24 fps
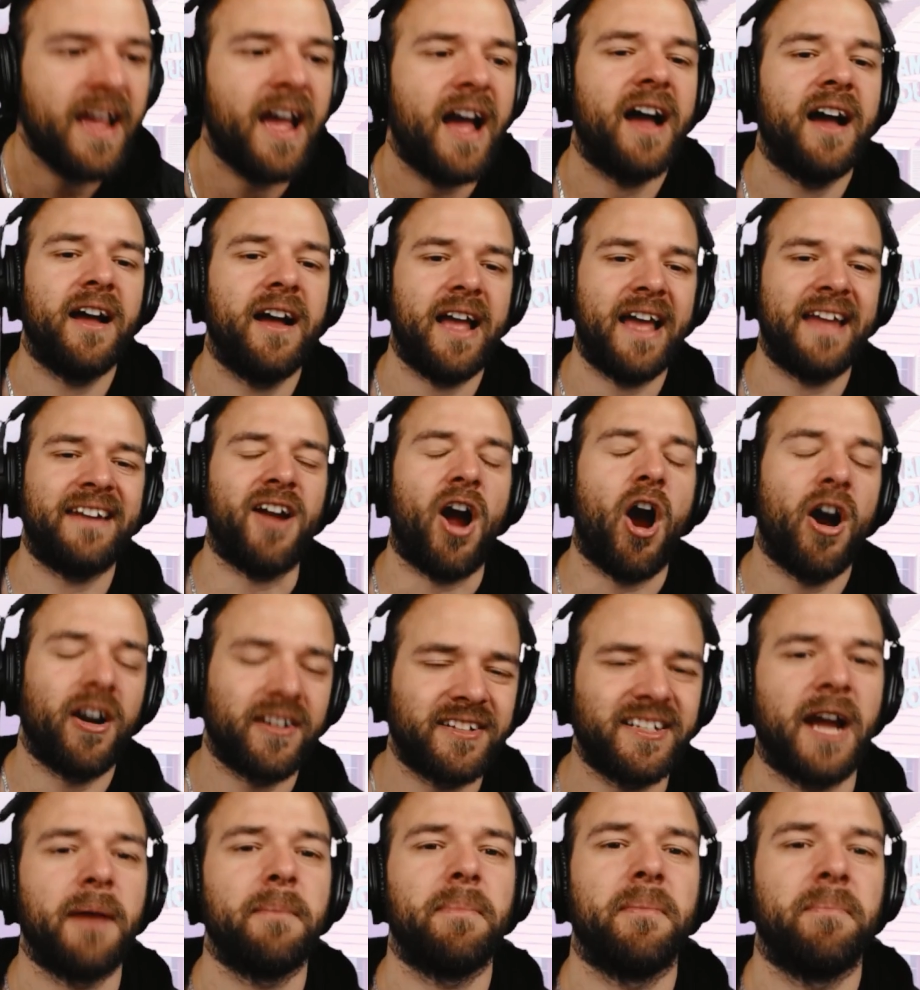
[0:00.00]
an
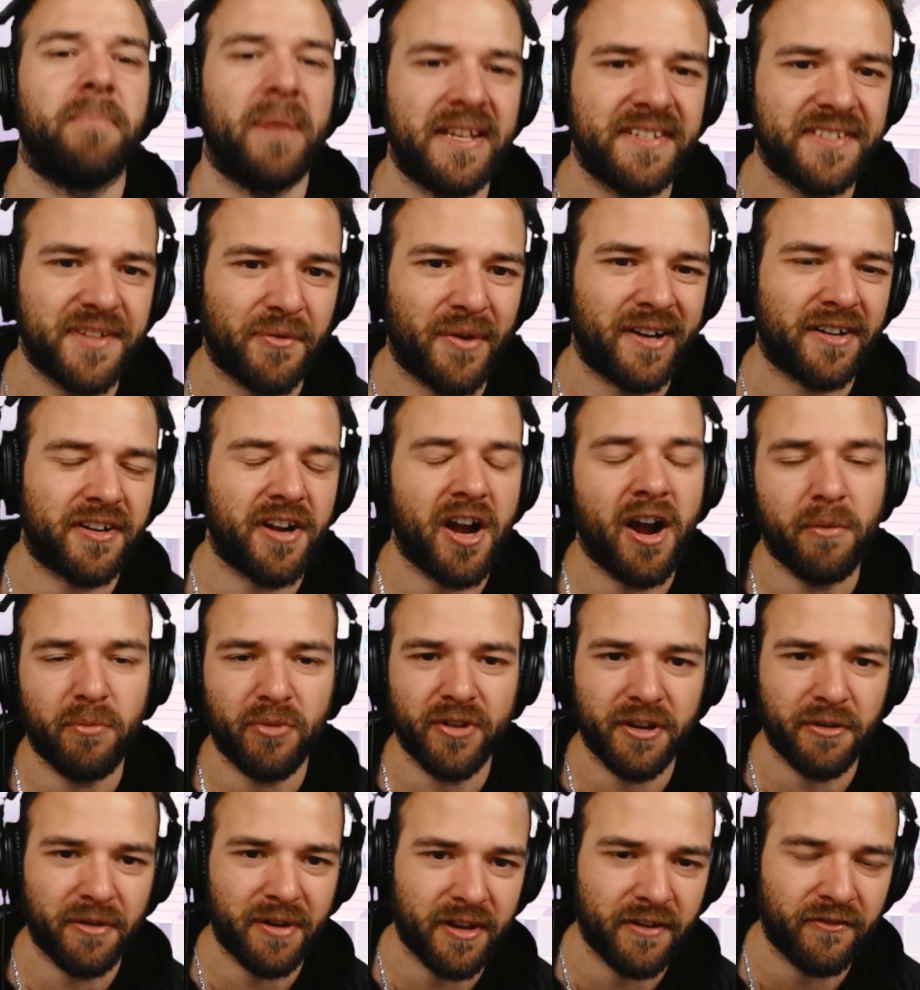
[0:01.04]
archetype based around
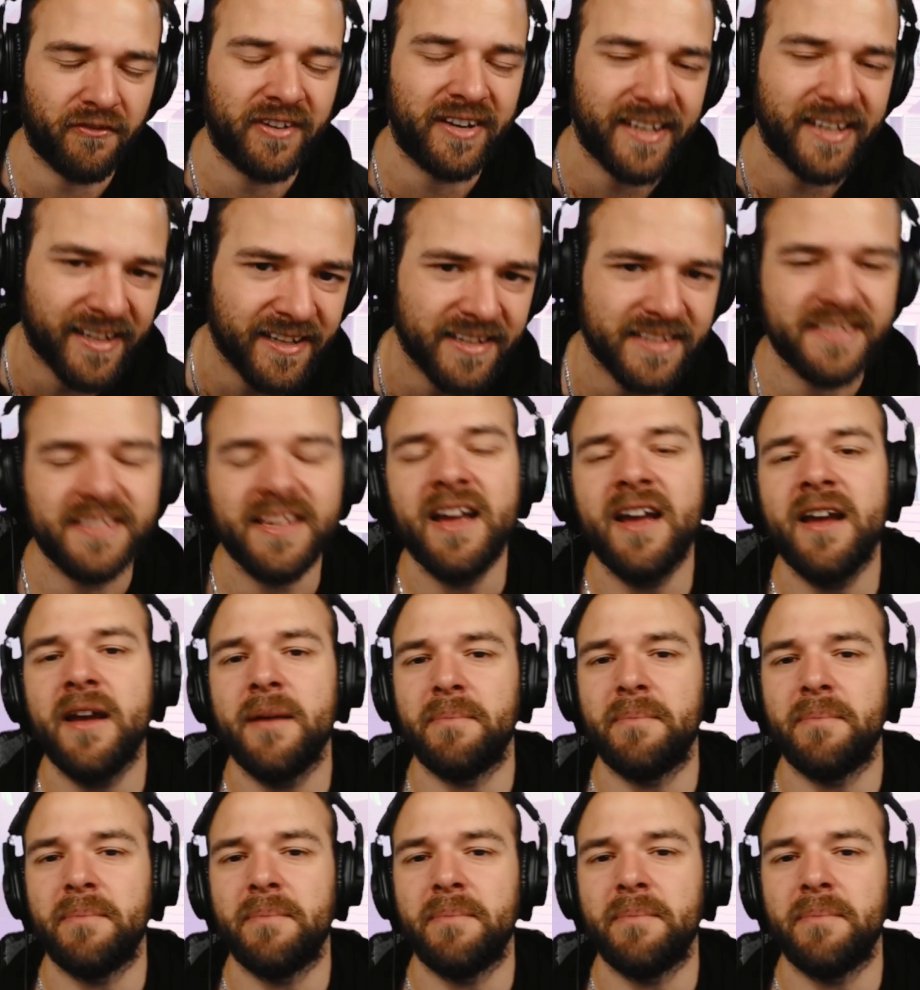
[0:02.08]
comboing away your vanillas,